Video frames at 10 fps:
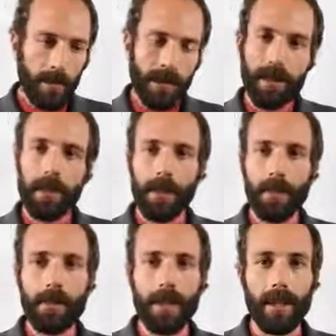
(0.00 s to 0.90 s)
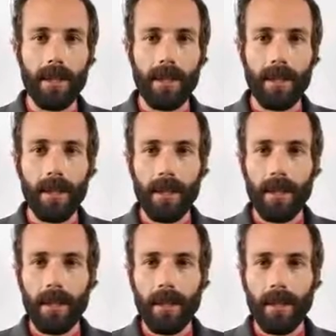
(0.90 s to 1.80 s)
But then it hit me.
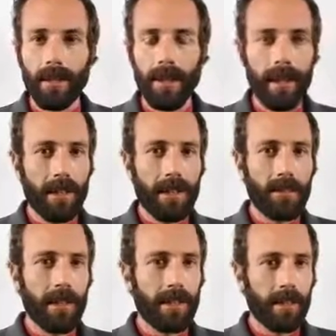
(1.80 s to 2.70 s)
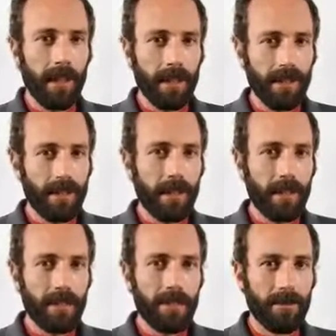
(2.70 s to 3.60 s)
That actually makes a lot of
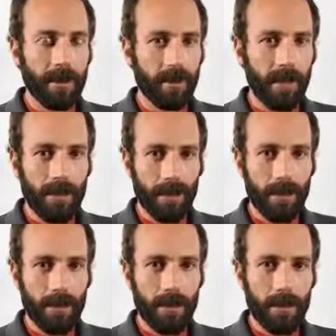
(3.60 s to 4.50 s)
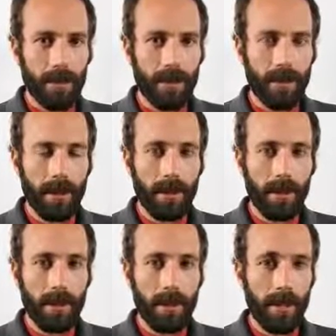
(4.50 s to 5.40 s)
sense if moonlight is cool.
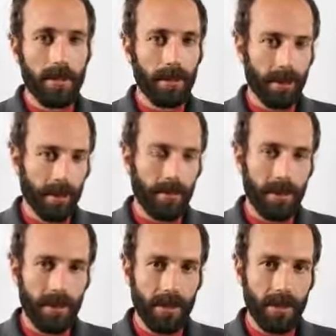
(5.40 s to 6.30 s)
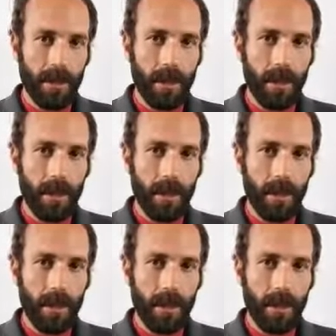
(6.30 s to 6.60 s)
Potential difference.